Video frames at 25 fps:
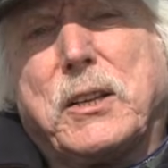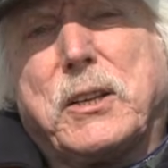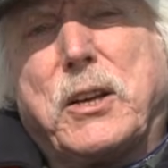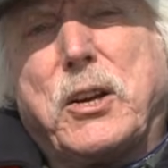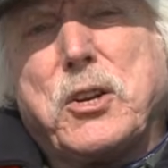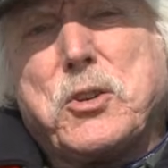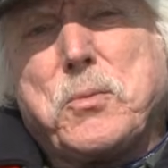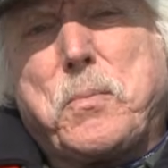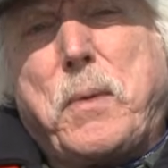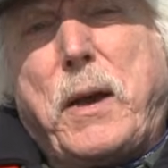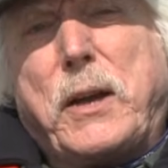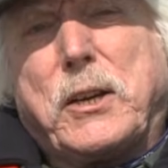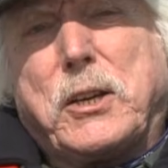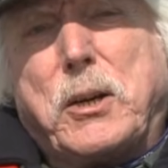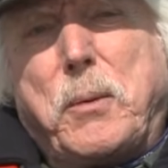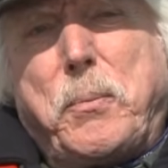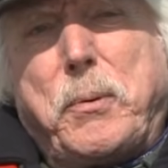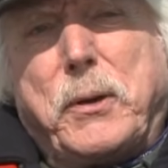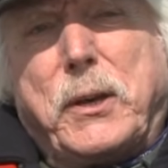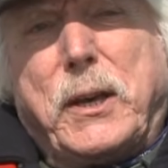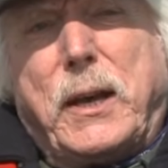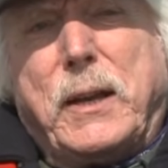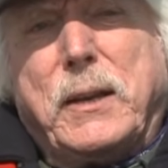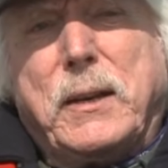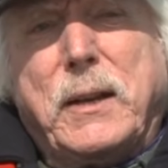goes back up
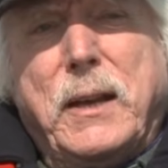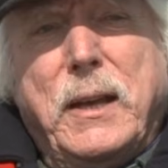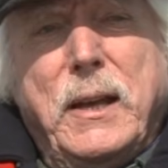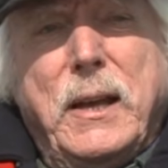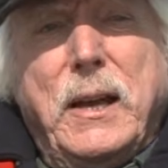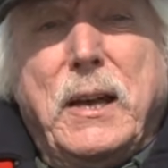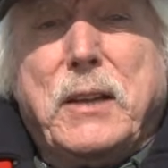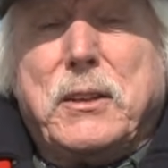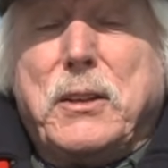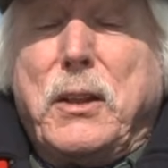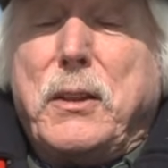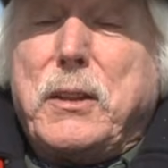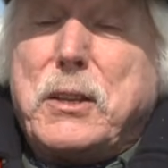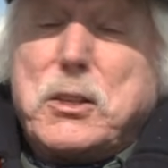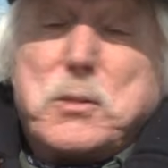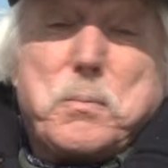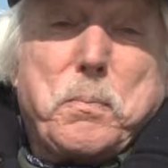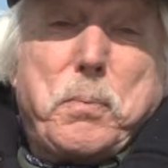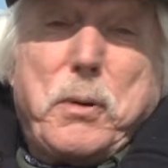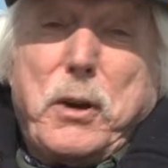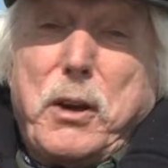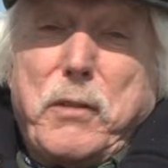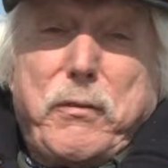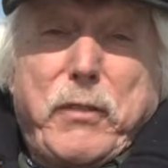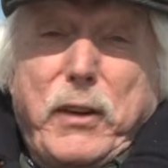again. Nothing's
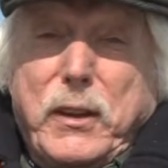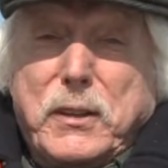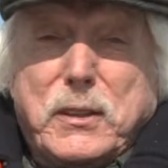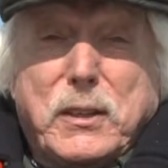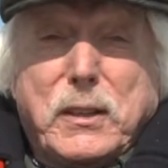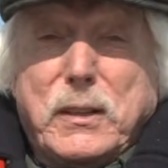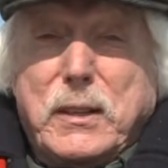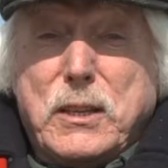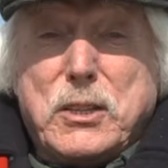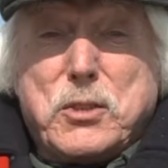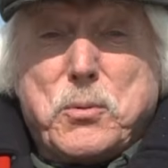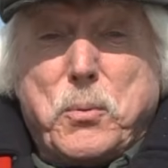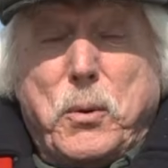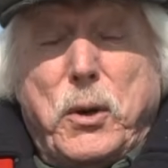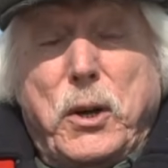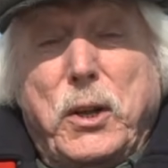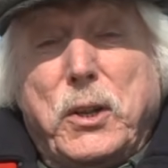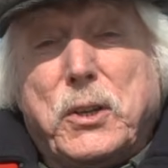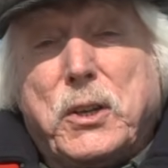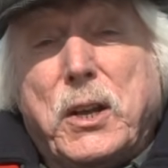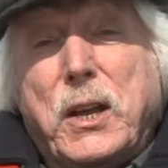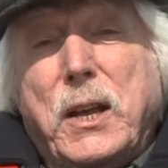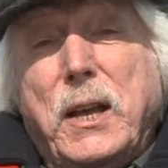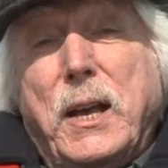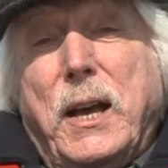perfect in this
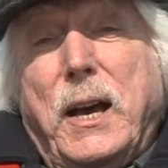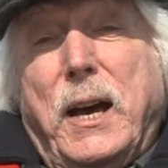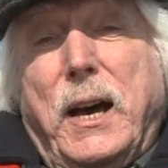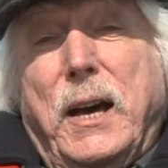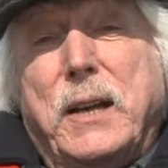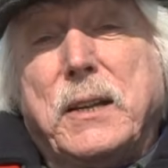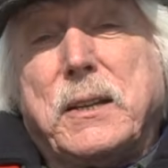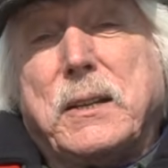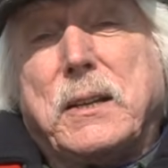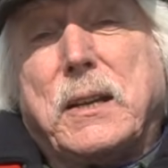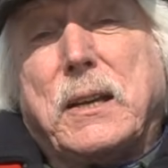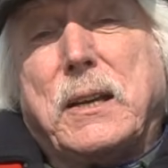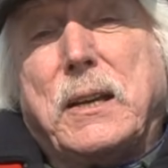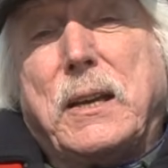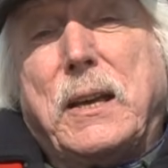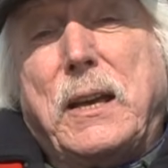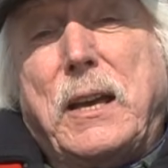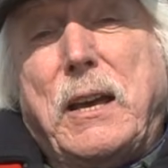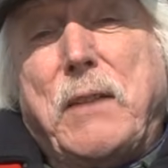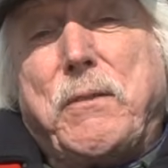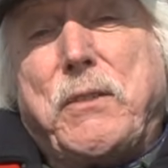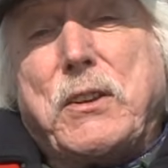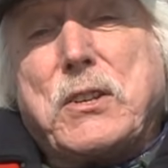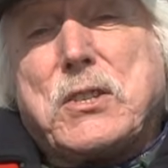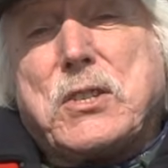world, and
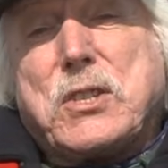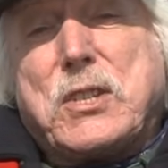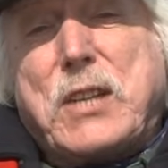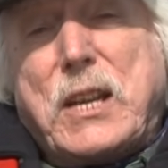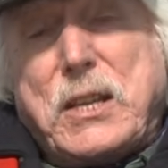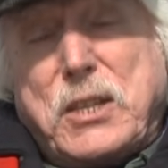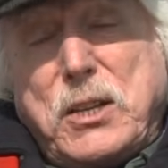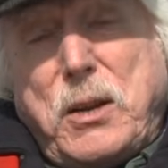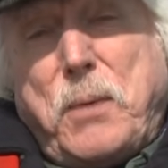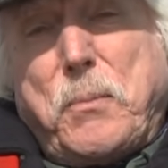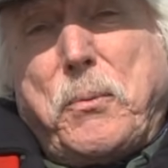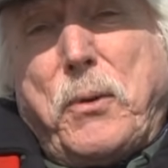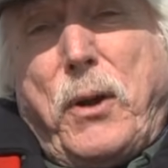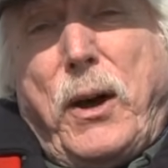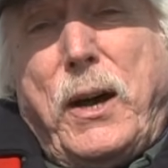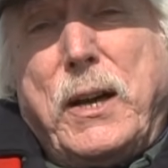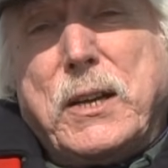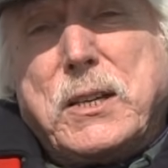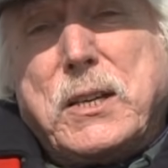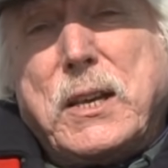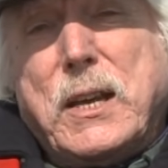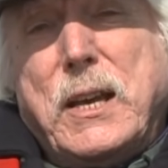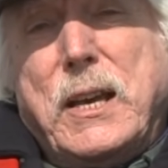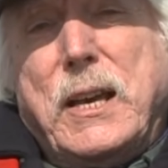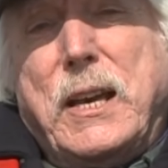if it's set up
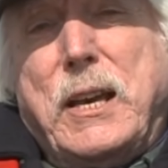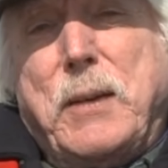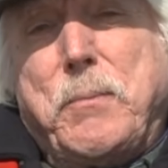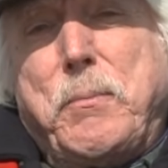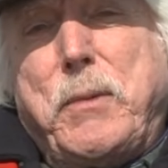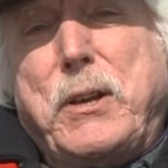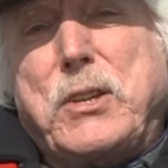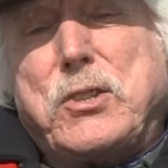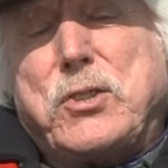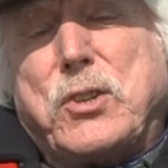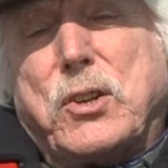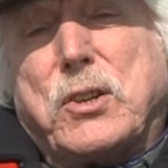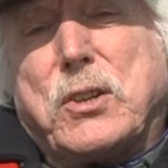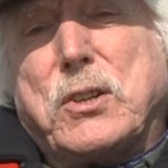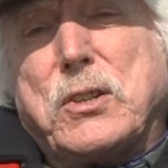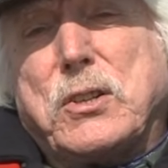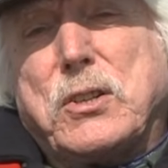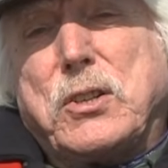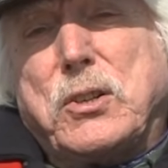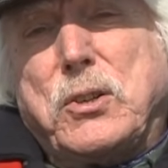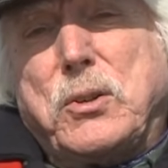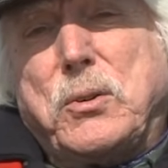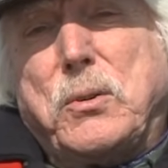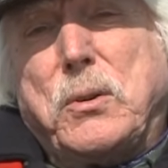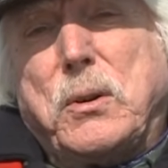right it means you can
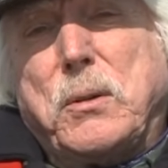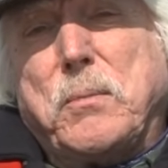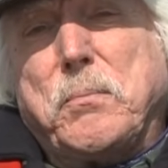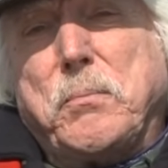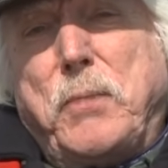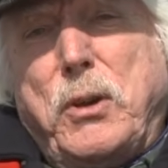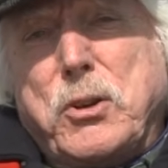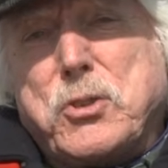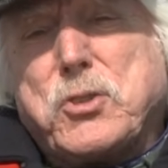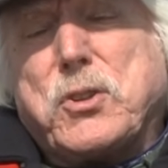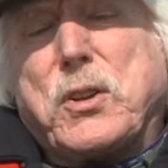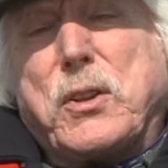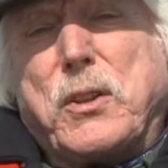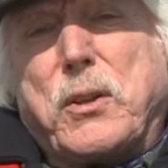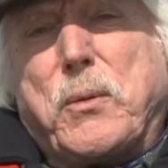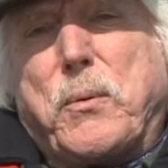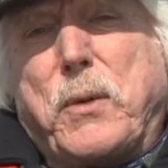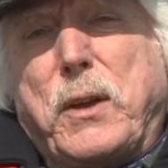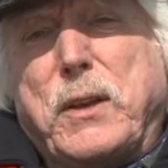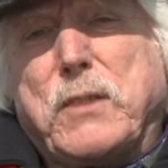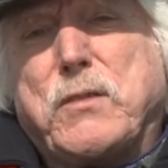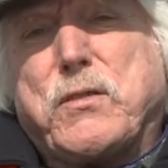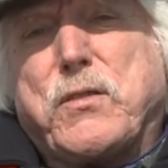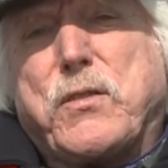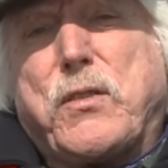do most of the
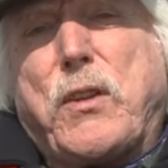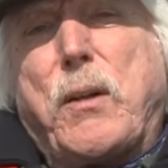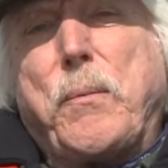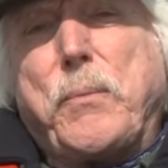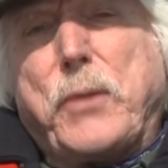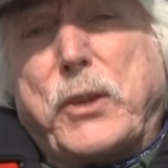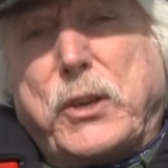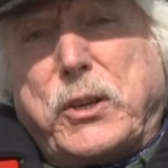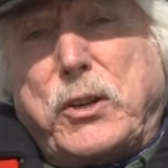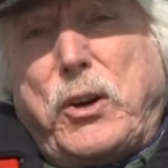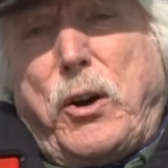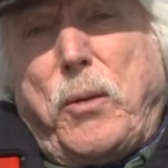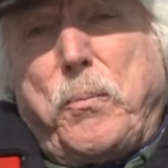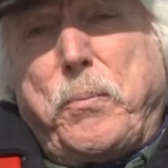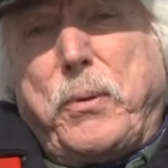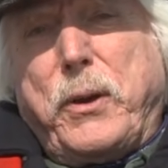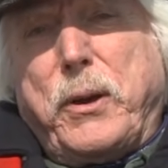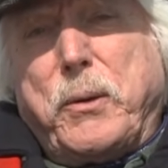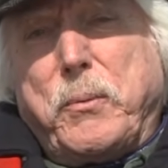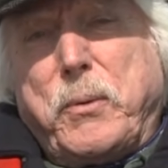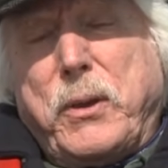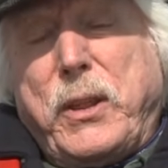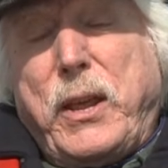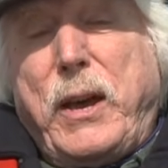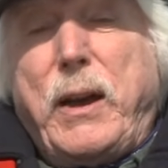reefs from the
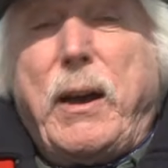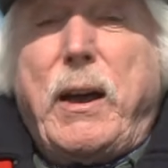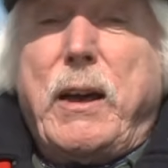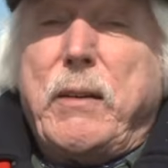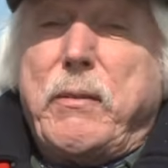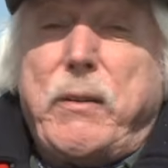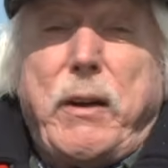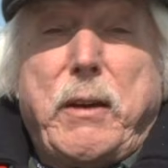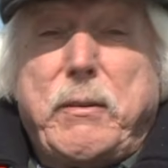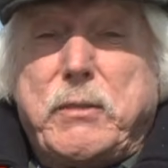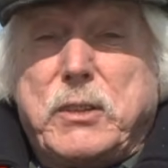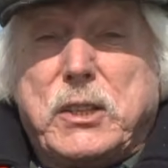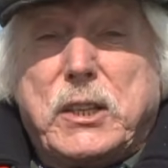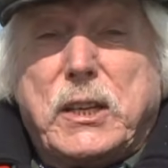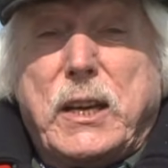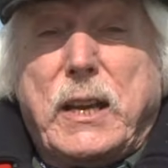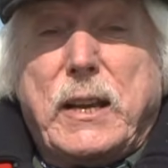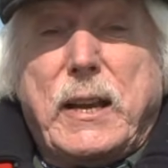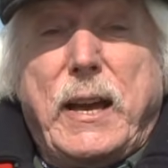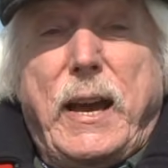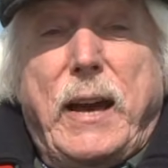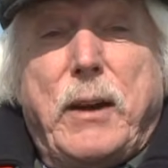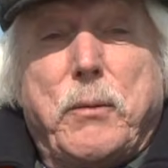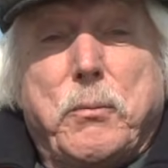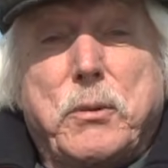cockpit without ever having to get
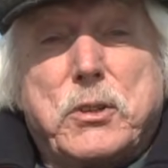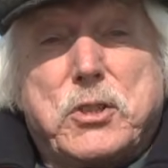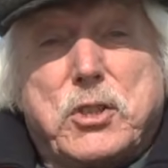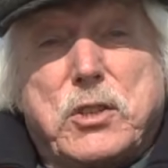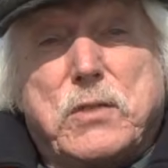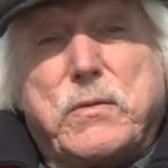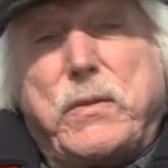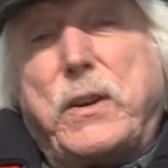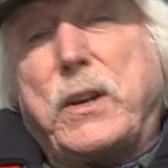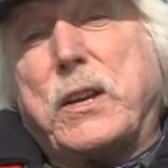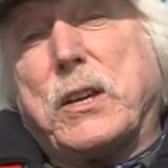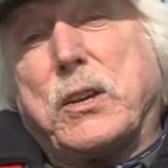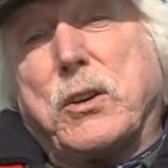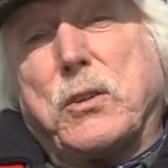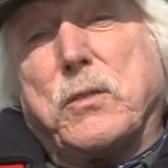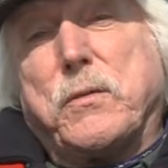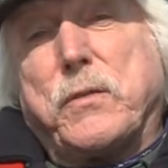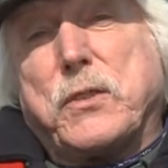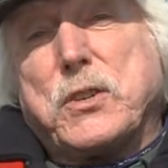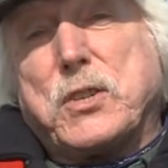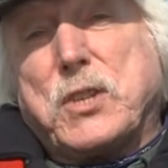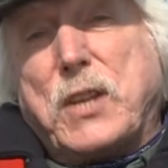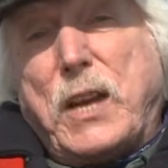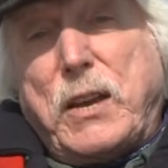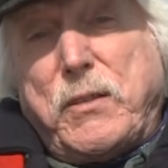out, which is very good
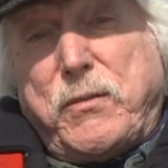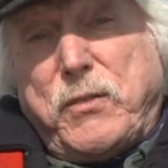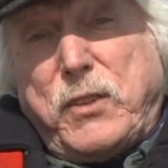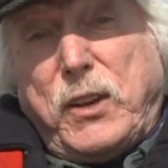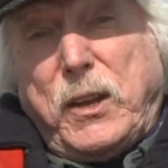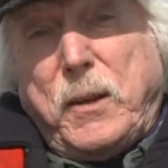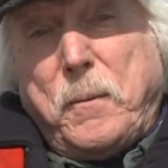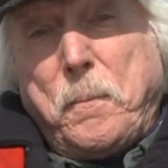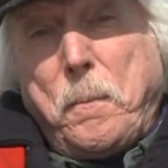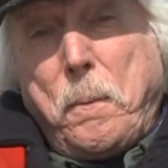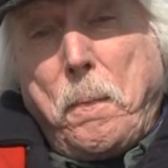for safety.